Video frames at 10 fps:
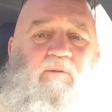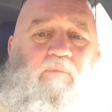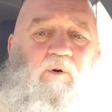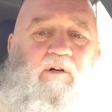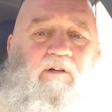no
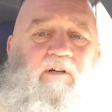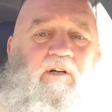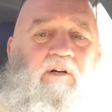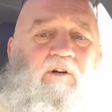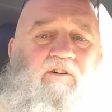more
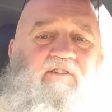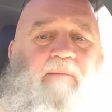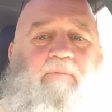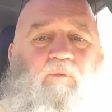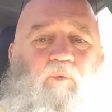or
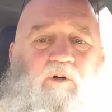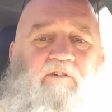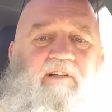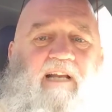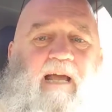something
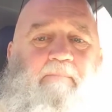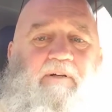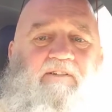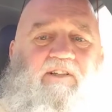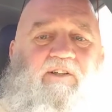worse can
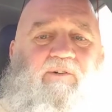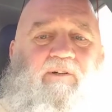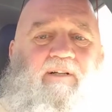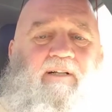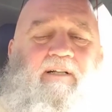happen to you.
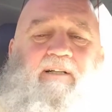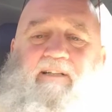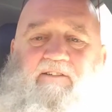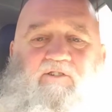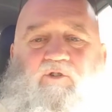
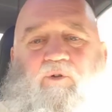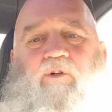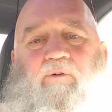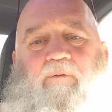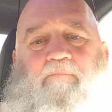That's
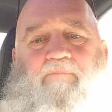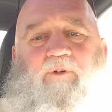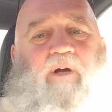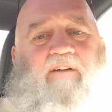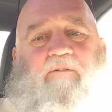true.
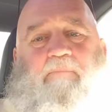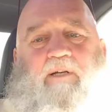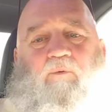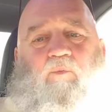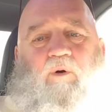You have to
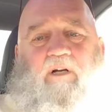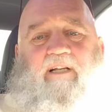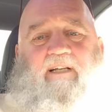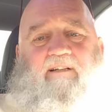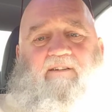be
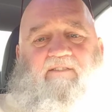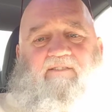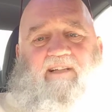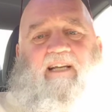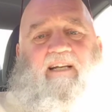willing to
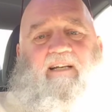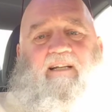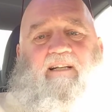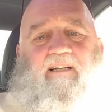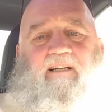
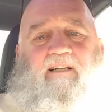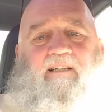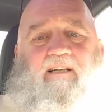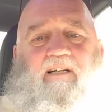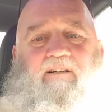sin.
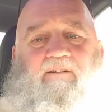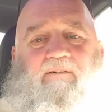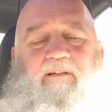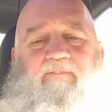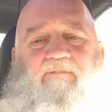You
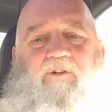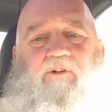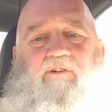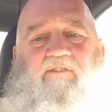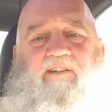know, if
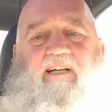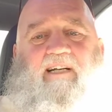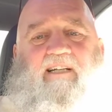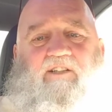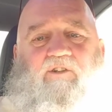you're
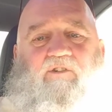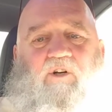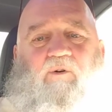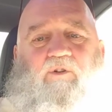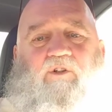sinning and you
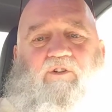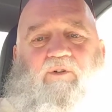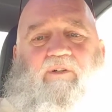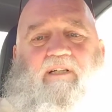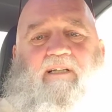know you're
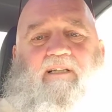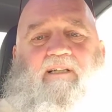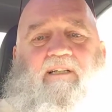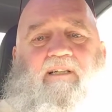doing it,